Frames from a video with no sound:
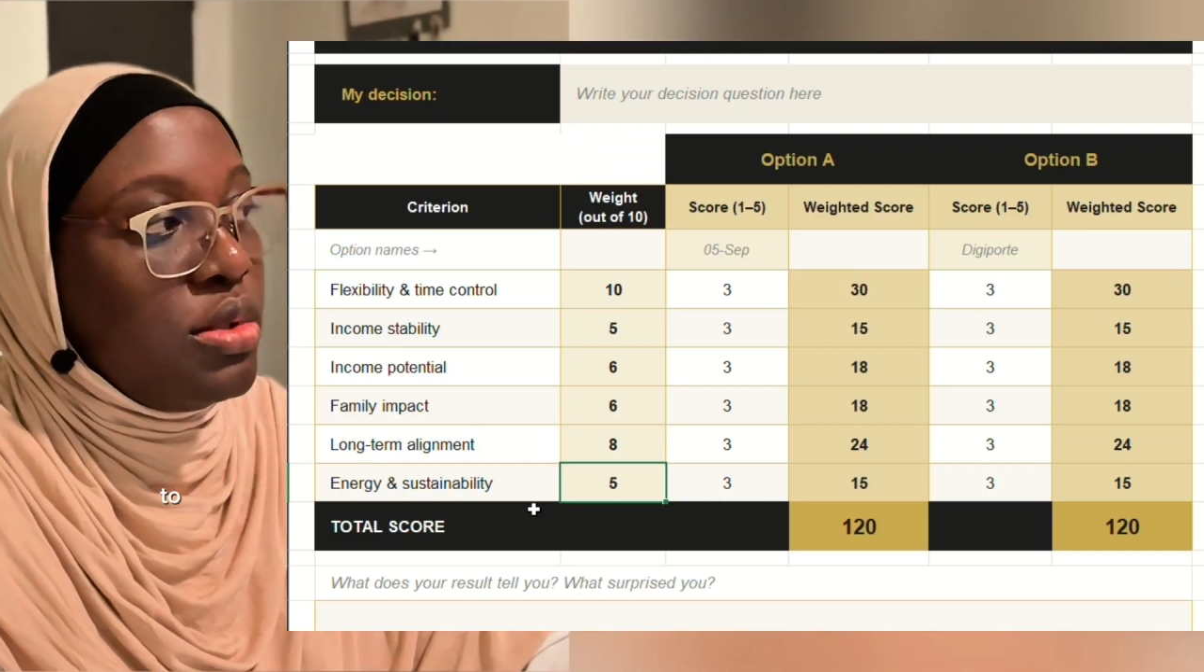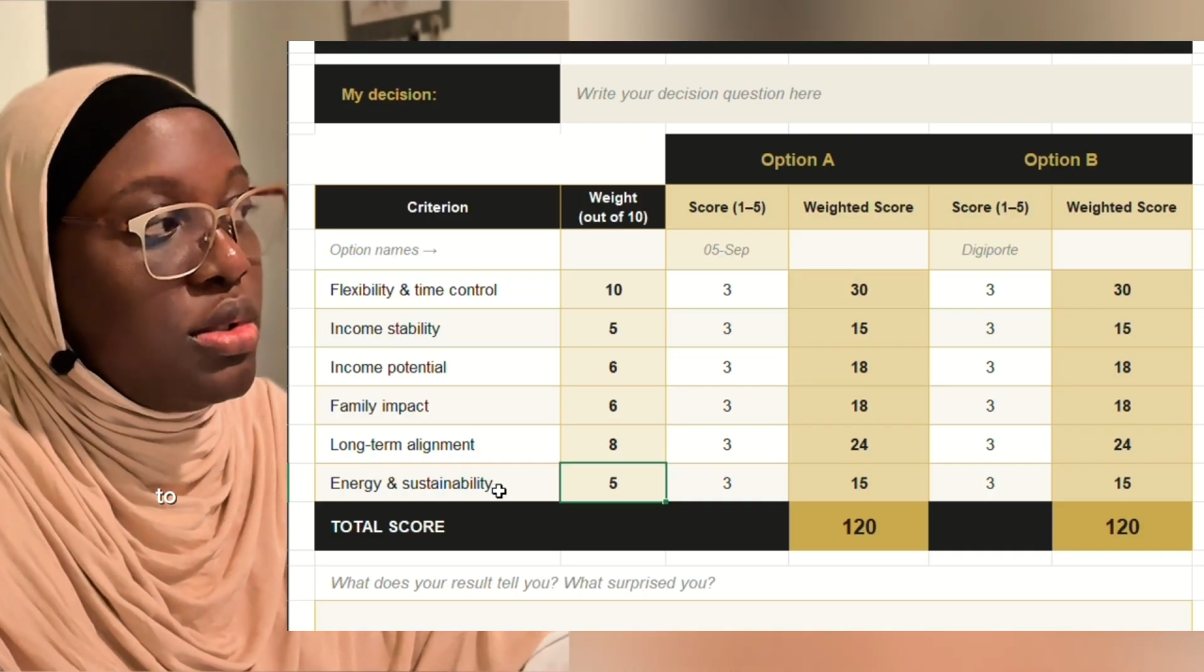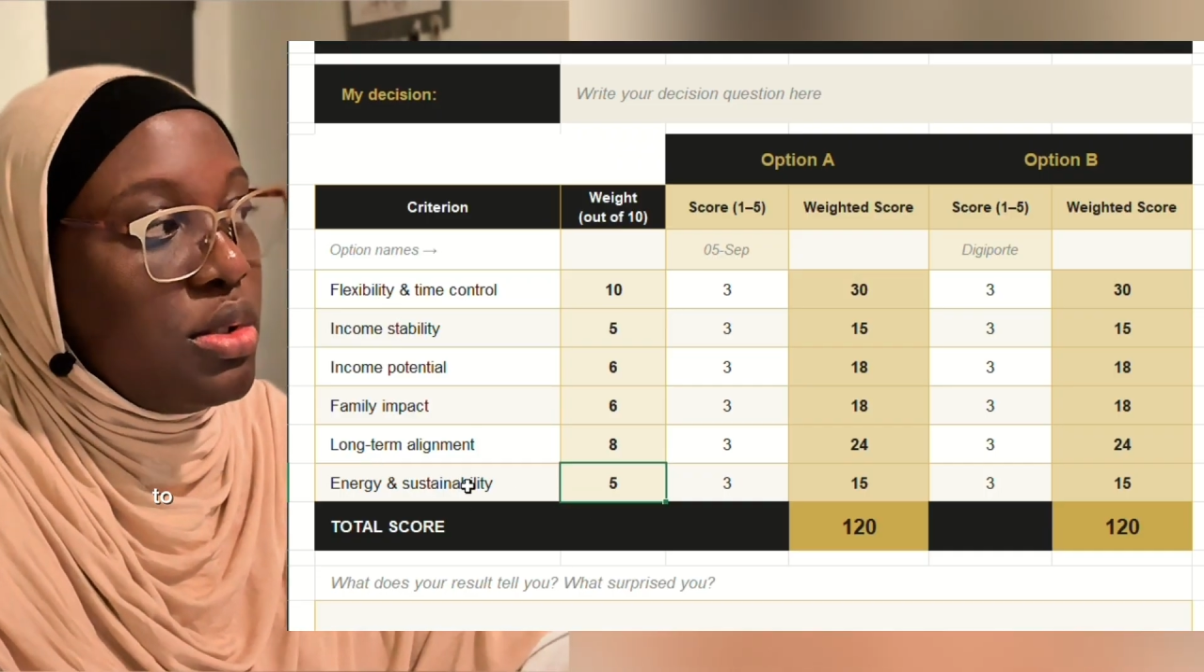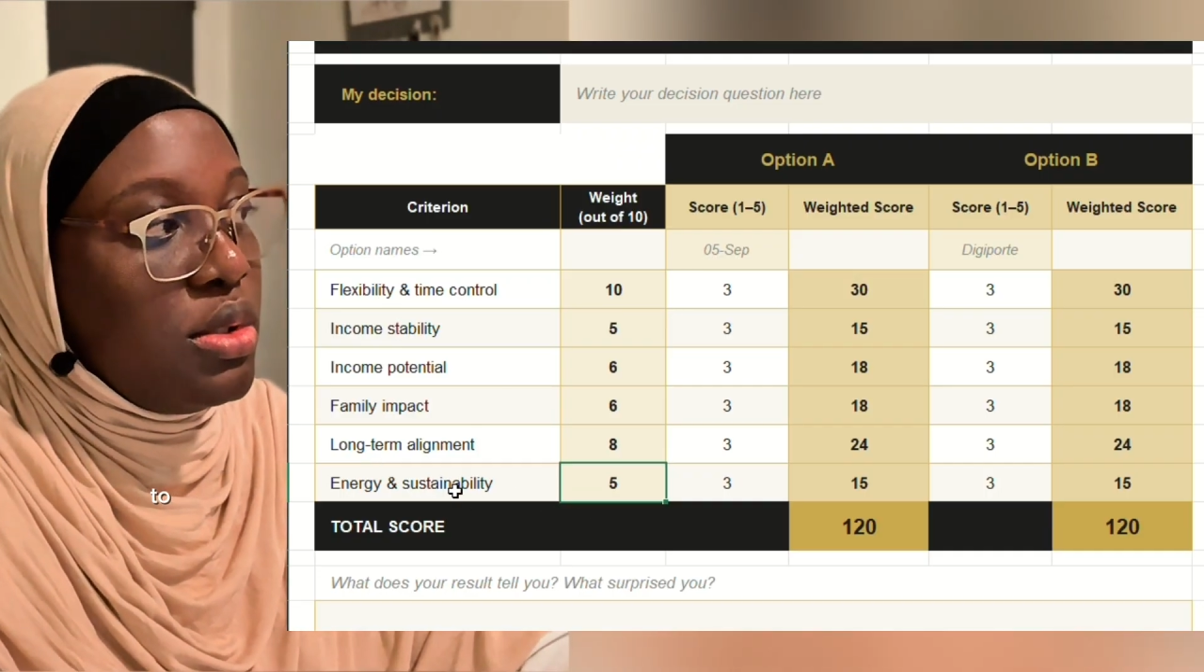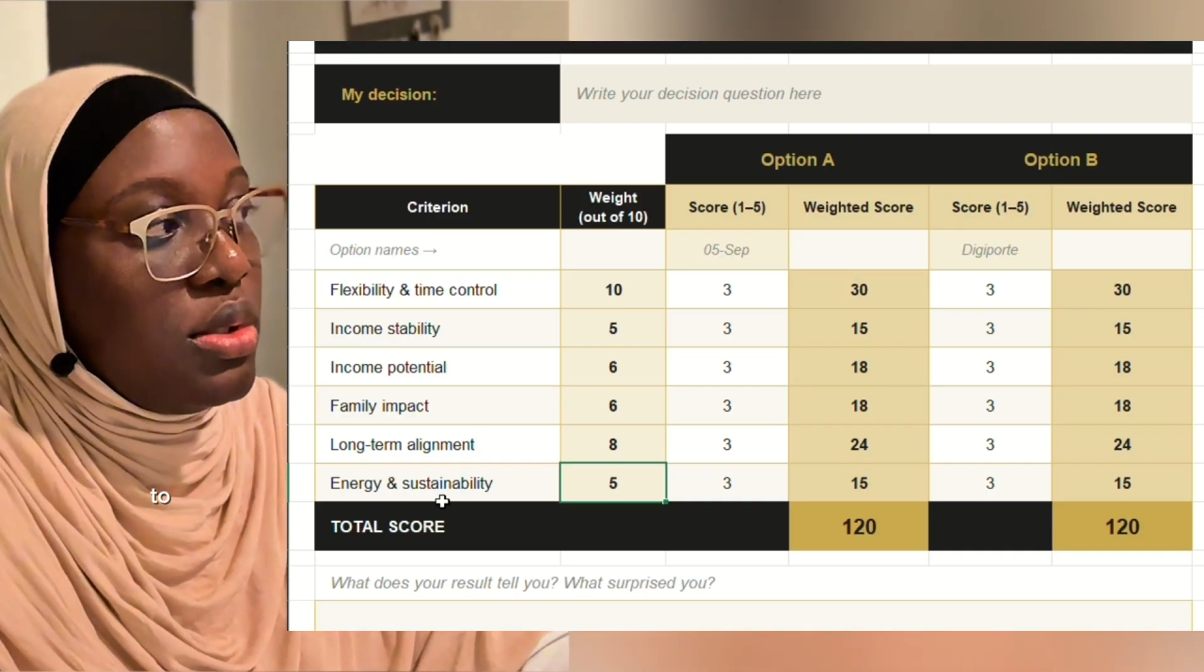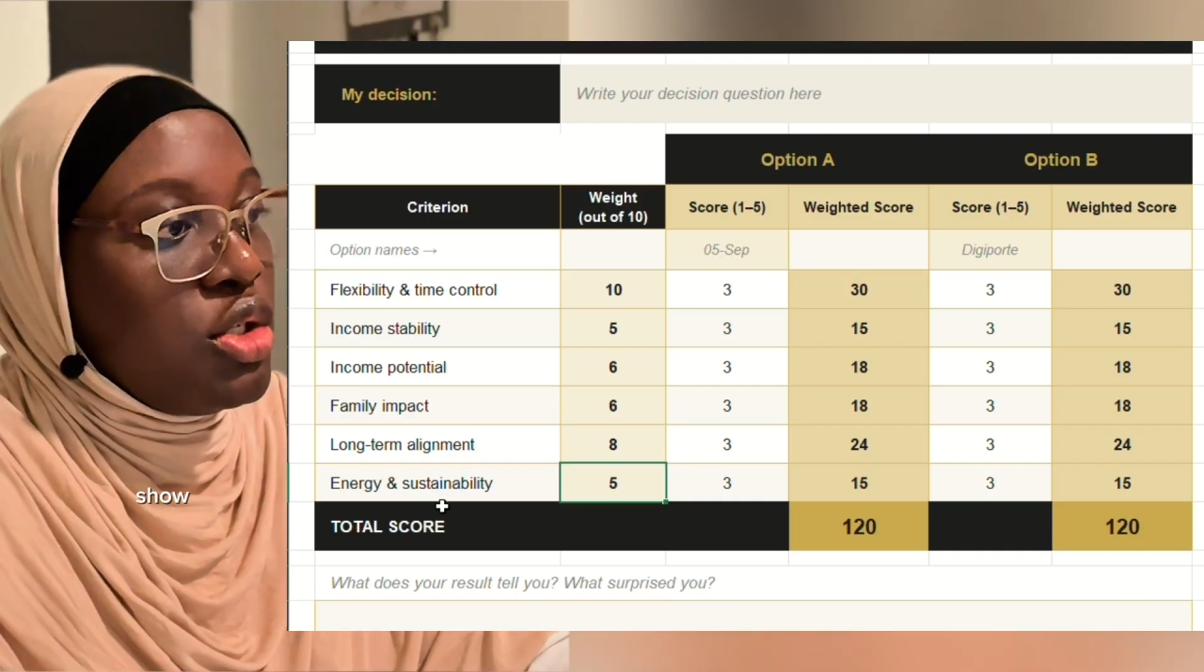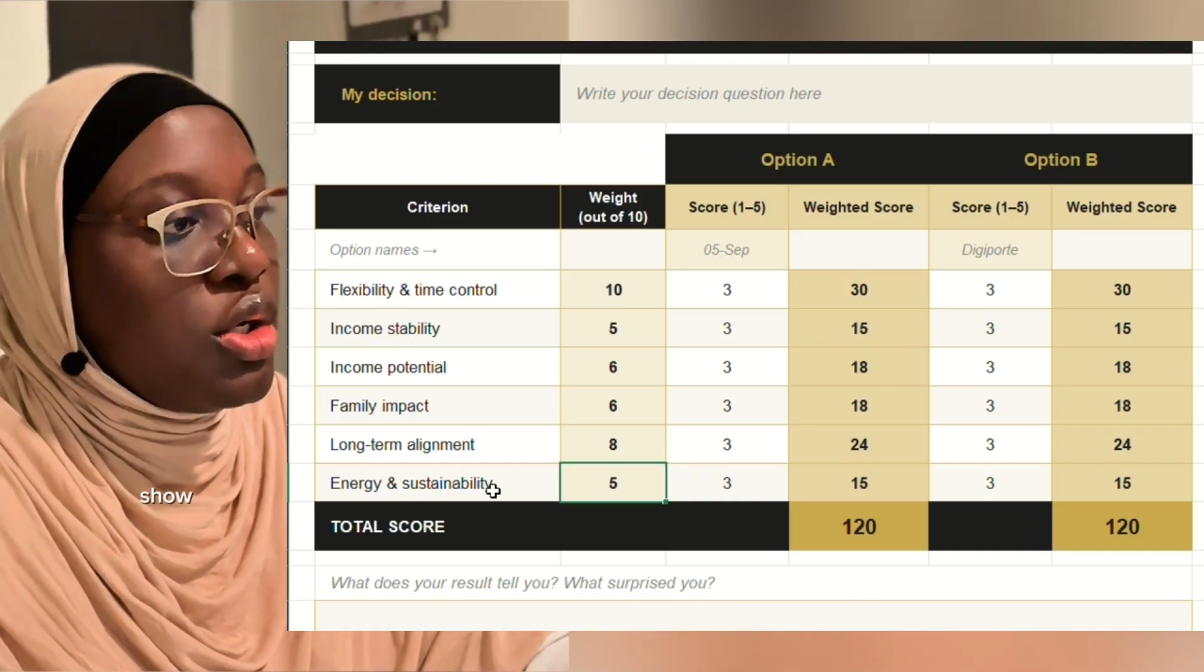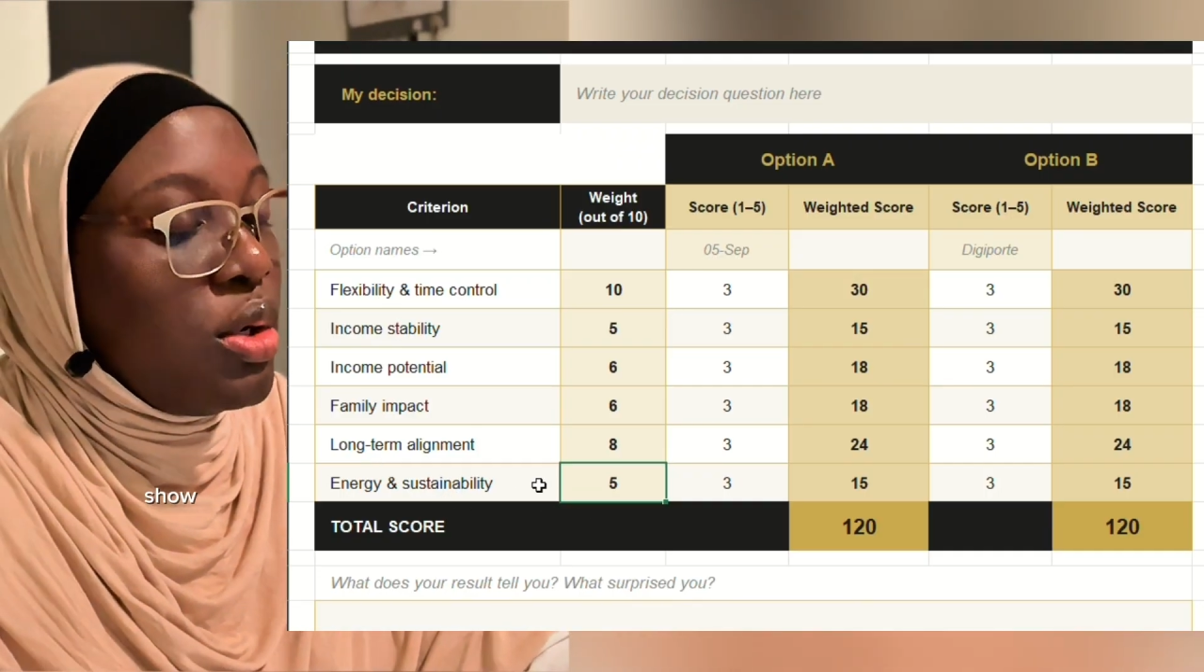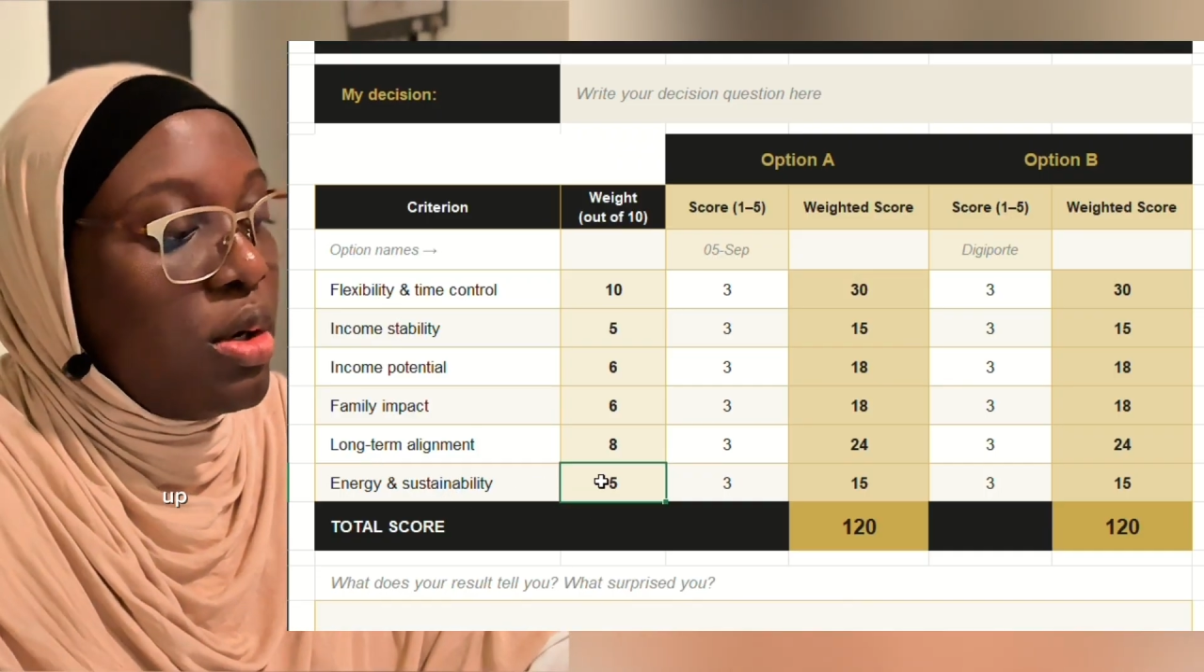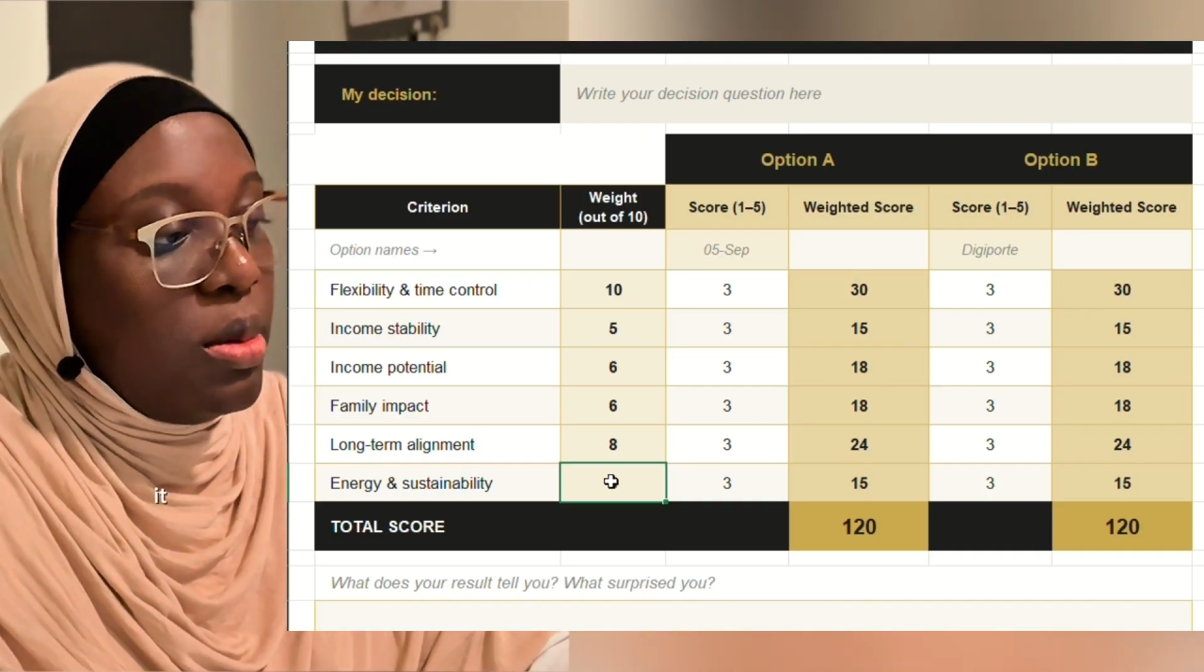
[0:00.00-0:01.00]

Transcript: to show up.